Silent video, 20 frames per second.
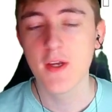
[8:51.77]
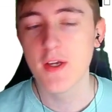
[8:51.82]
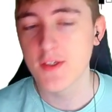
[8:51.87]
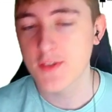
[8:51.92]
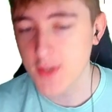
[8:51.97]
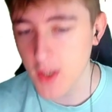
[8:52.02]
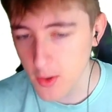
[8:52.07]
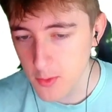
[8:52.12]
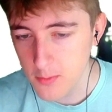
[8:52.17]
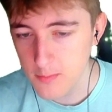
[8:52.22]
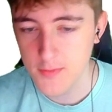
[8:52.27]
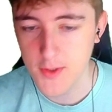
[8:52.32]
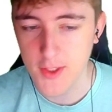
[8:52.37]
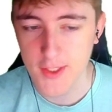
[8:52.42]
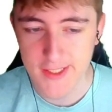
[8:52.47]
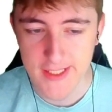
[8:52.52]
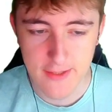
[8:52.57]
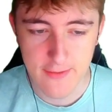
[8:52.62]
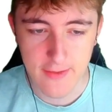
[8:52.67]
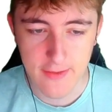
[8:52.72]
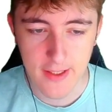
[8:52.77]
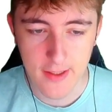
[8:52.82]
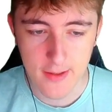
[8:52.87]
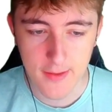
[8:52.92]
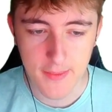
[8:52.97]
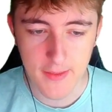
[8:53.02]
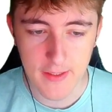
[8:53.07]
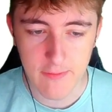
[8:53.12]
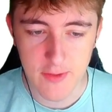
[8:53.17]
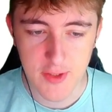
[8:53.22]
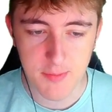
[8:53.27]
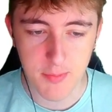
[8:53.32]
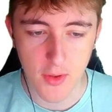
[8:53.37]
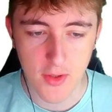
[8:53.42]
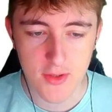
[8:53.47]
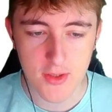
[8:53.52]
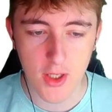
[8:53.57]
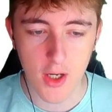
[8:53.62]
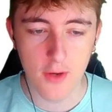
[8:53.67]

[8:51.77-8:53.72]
So considering the response